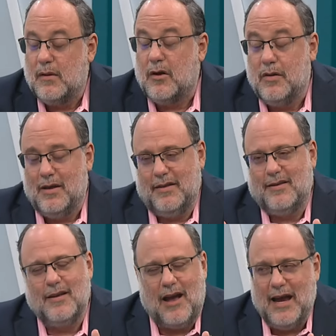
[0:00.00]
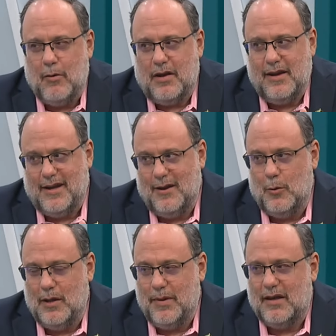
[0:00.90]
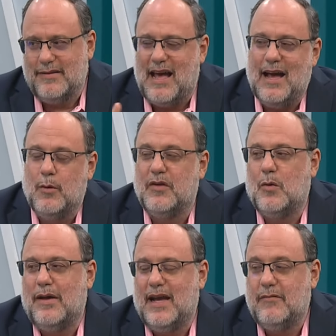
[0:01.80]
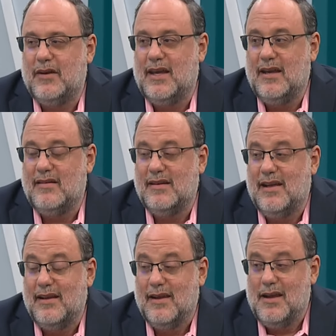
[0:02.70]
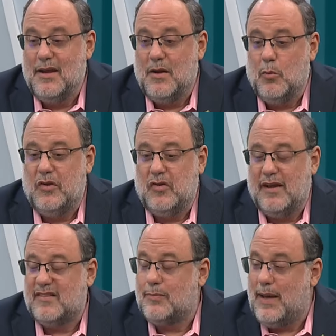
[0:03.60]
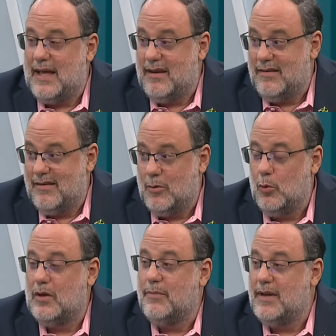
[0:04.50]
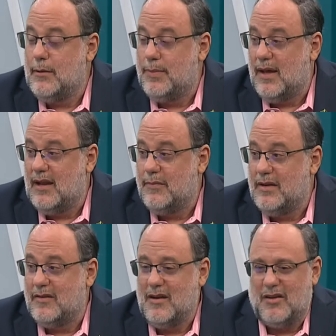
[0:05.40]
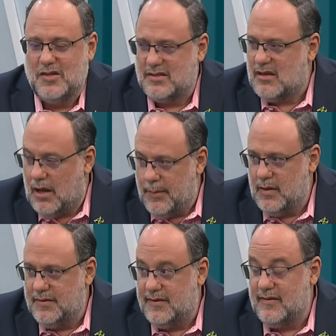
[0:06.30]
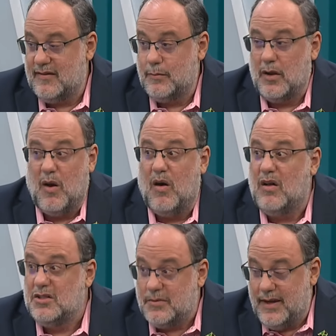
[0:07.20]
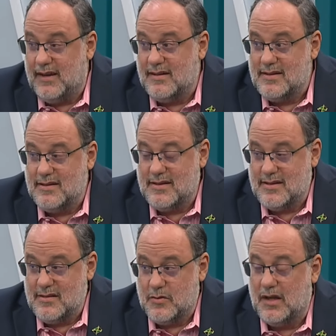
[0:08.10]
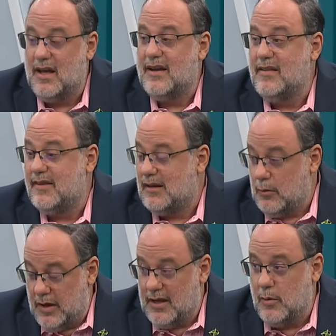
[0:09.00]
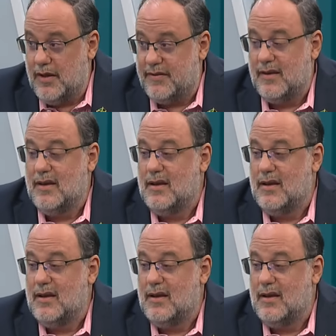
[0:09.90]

it's ironic in a way, because I was the one advocated that we should expand who can be in Parliament to not just Commonwealth citizens, but all Jamaican citizens, regardless, including U.S.